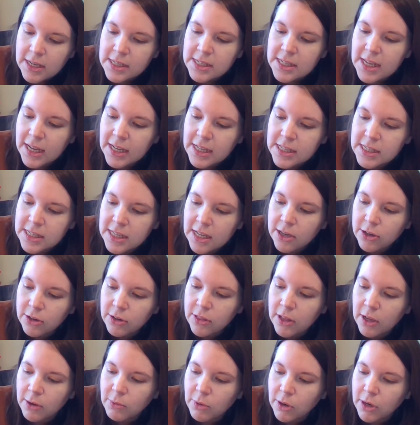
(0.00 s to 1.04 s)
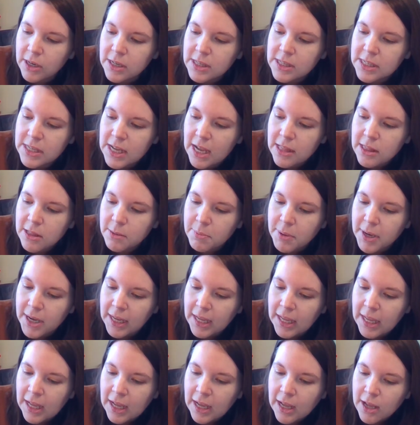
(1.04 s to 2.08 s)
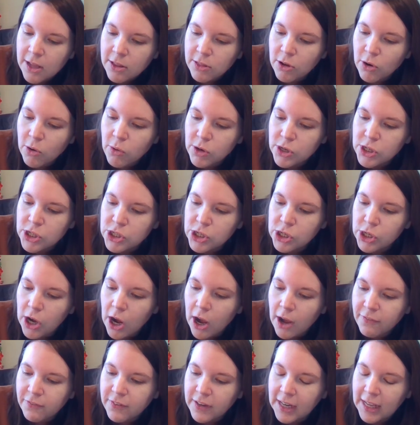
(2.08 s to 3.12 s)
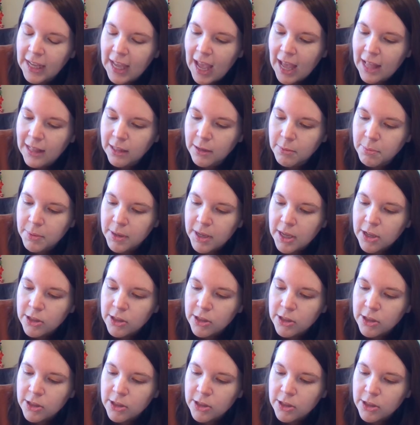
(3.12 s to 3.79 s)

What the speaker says: Seconds later, they were inside the buggy. The horse took off in a gallop.